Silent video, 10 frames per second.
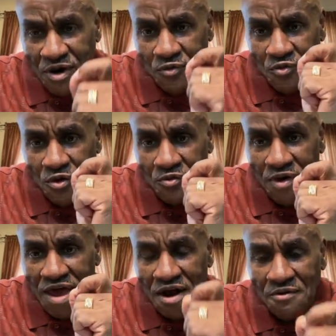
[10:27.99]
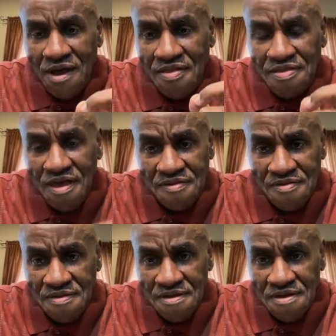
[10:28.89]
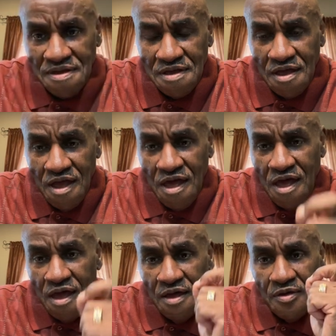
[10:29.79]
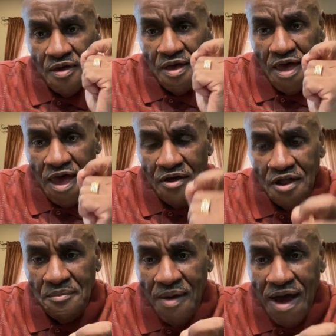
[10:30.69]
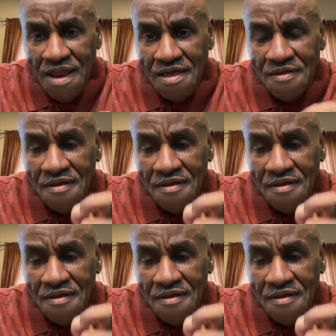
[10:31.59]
to reiterate this. Anybody